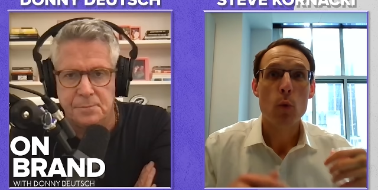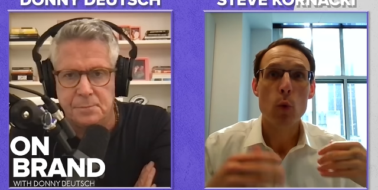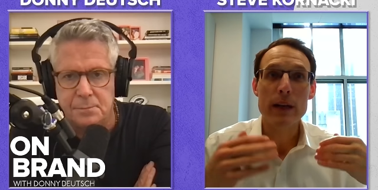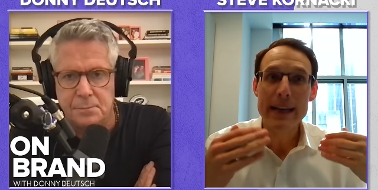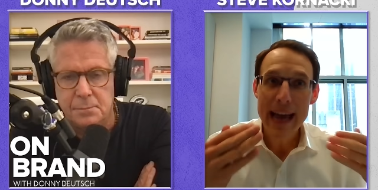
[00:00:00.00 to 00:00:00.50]

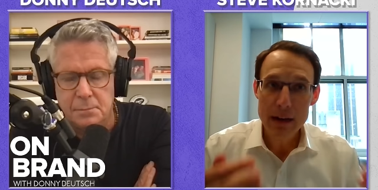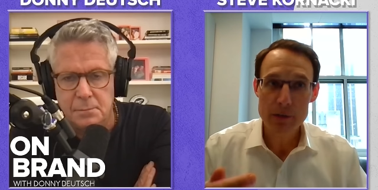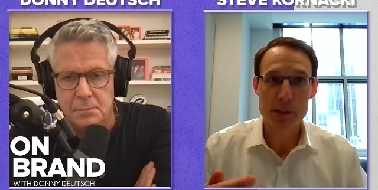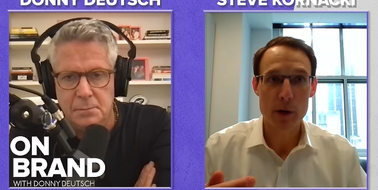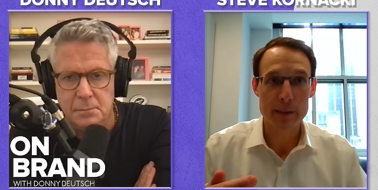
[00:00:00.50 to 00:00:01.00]
Speaker 1: we're now
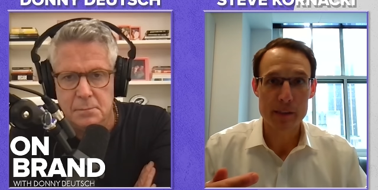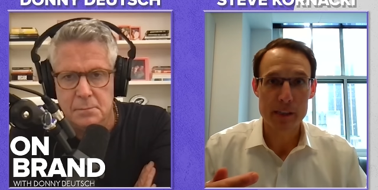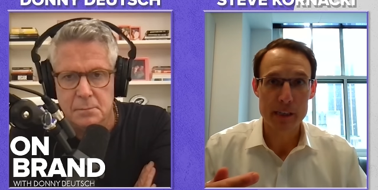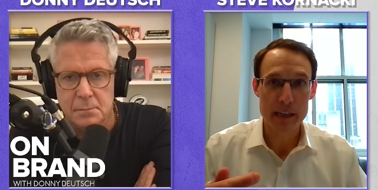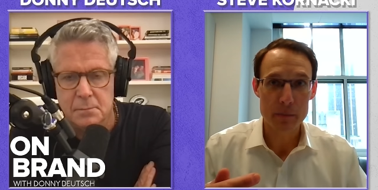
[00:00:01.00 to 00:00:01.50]
starting to
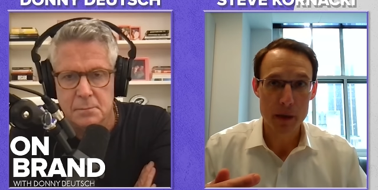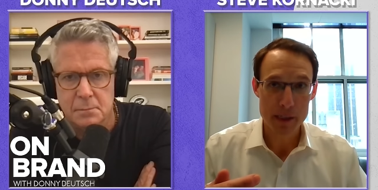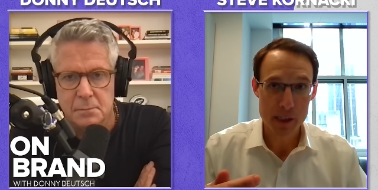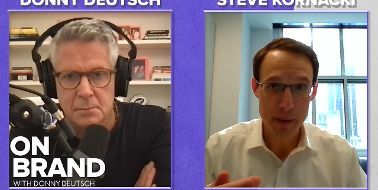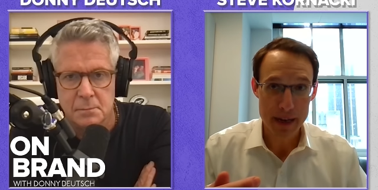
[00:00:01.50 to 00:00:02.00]
see that among
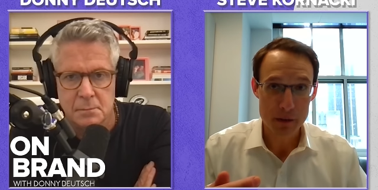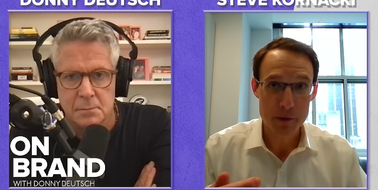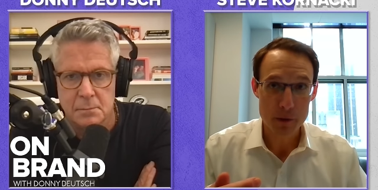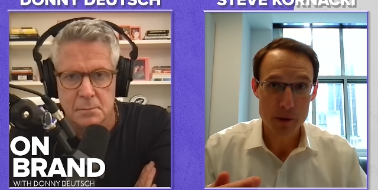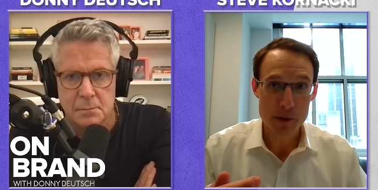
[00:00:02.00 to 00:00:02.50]
Hispanic
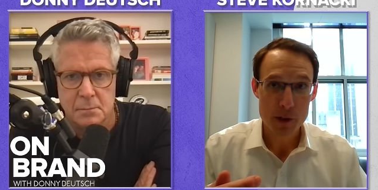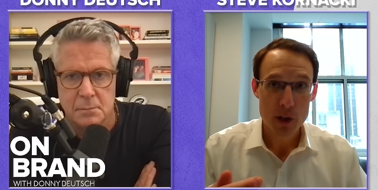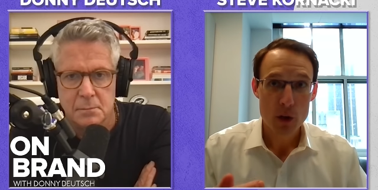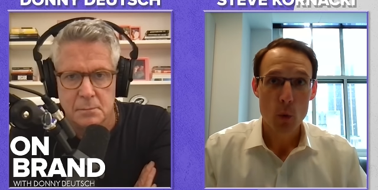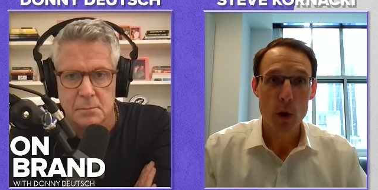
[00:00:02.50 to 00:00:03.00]
voters,
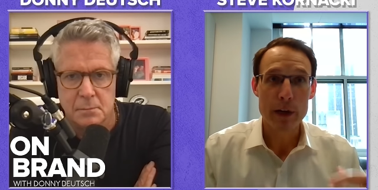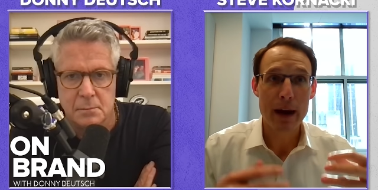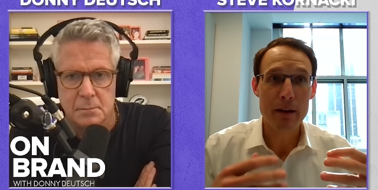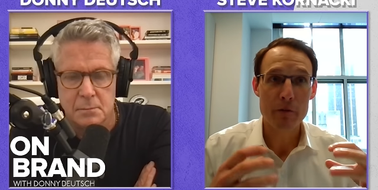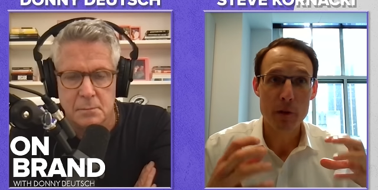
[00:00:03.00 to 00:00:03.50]
where you
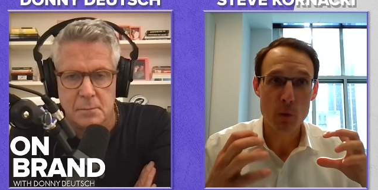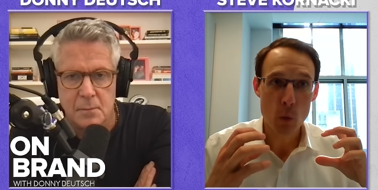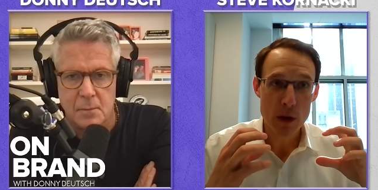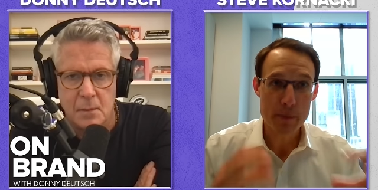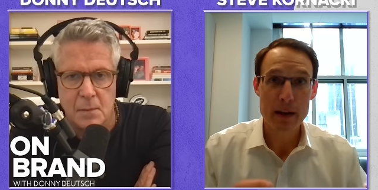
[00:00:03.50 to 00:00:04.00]
have
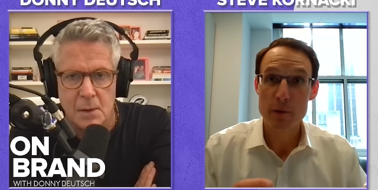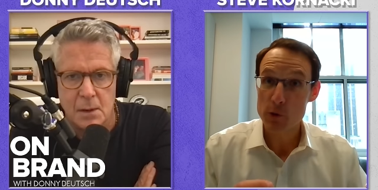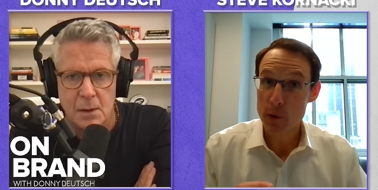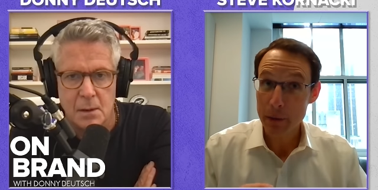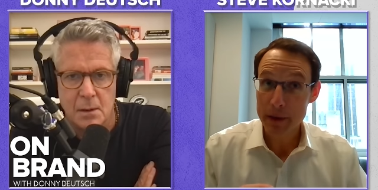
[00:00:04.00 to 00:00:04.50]
Hispanic voters
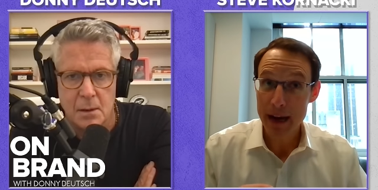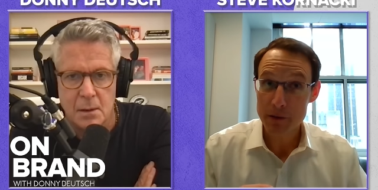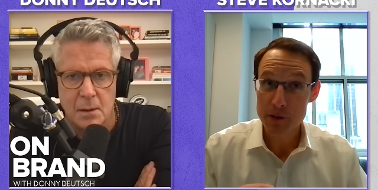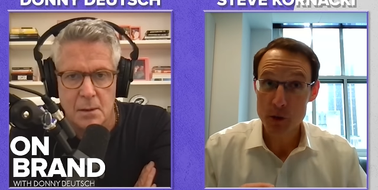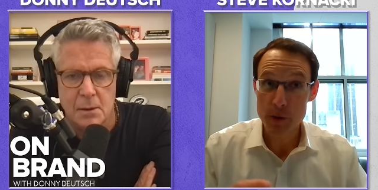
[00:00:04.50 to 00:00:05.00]
without
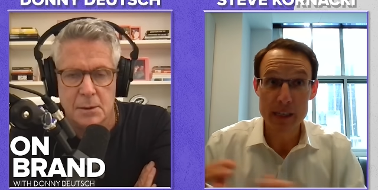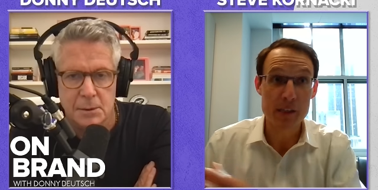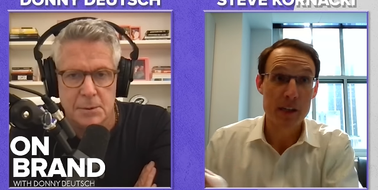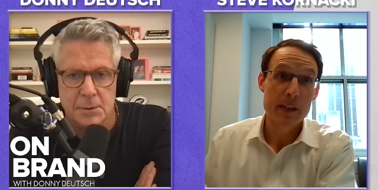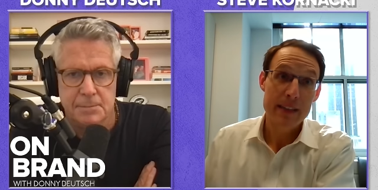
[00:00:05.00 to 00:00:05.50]
college degrees,
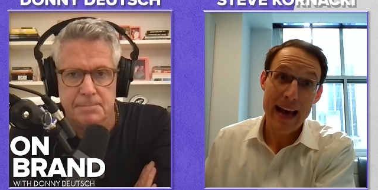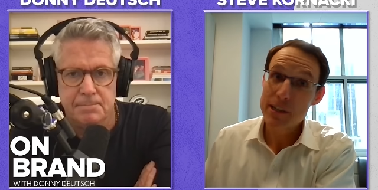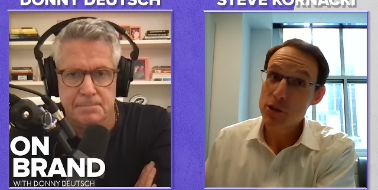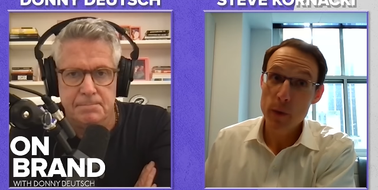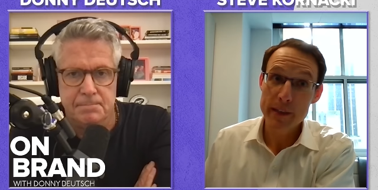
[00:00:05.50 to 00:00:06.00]
that
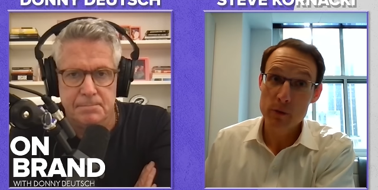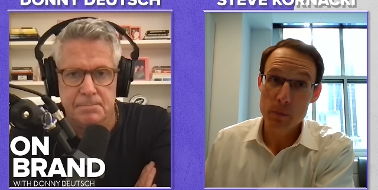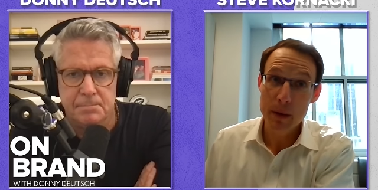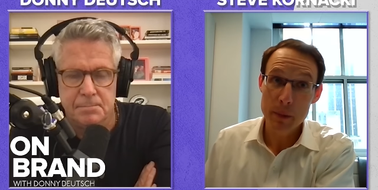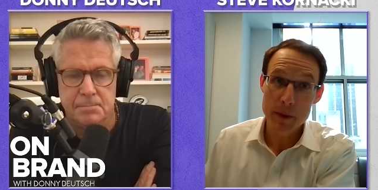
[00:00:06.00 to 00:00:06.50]
swing to
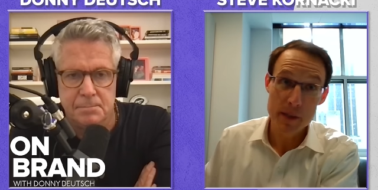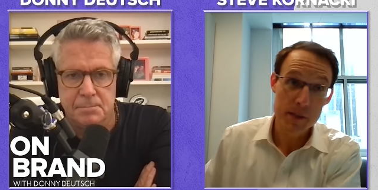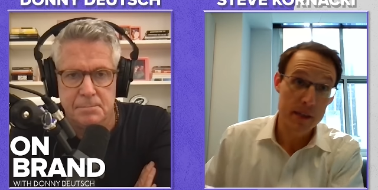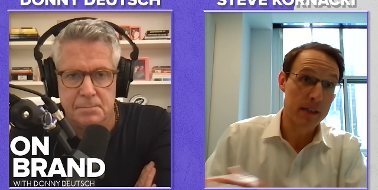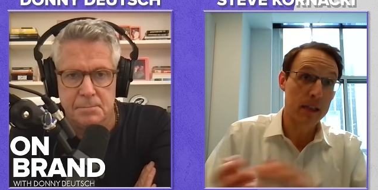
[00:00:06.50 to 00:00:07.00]
Republicans
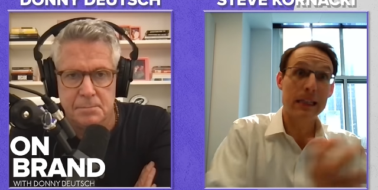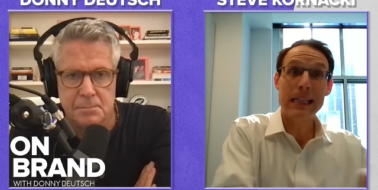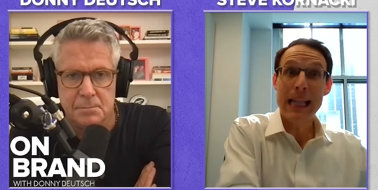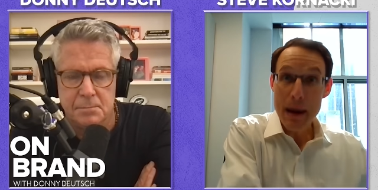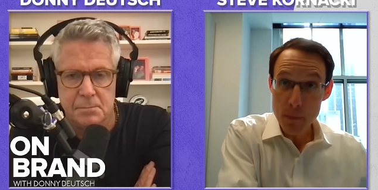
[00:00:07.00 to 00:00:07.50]
is a
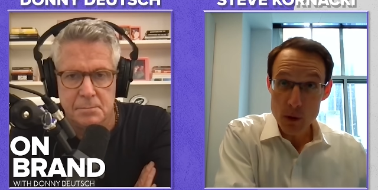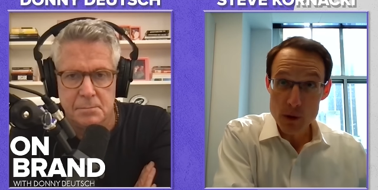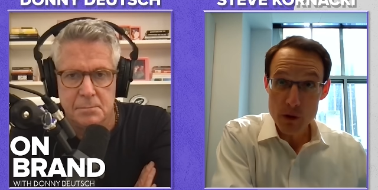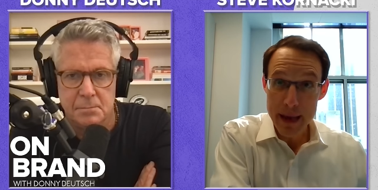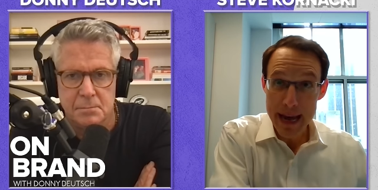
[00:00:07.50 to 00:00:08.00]
lot more
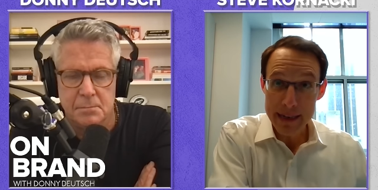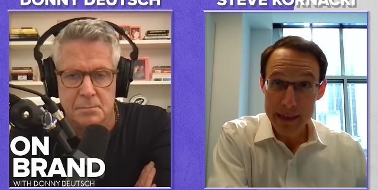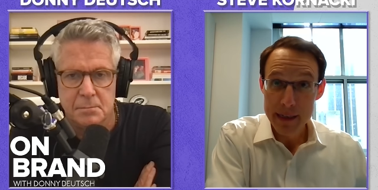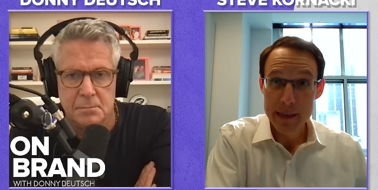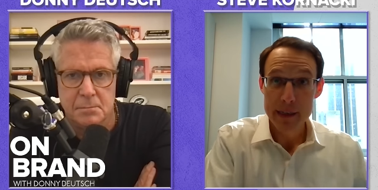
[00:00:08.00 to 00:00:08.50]
dramatic.